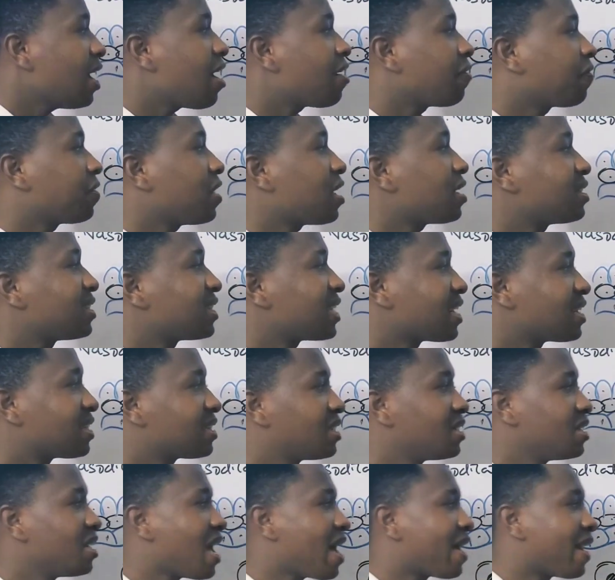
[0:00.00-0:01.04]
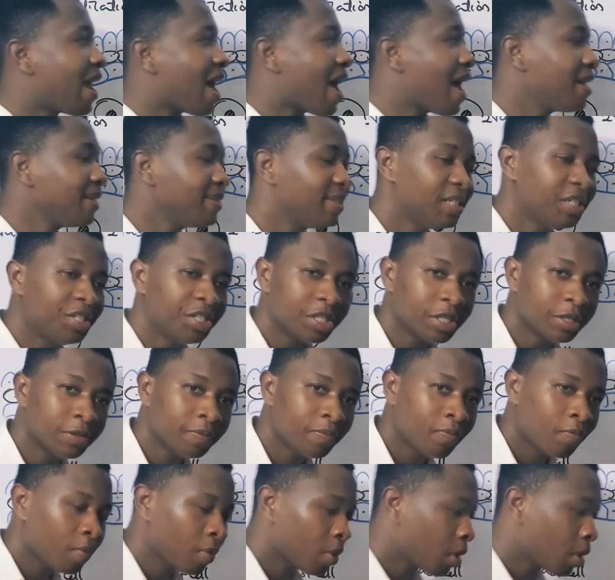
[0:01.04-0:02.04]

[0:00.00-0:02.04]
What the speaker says: after sensing an antigen,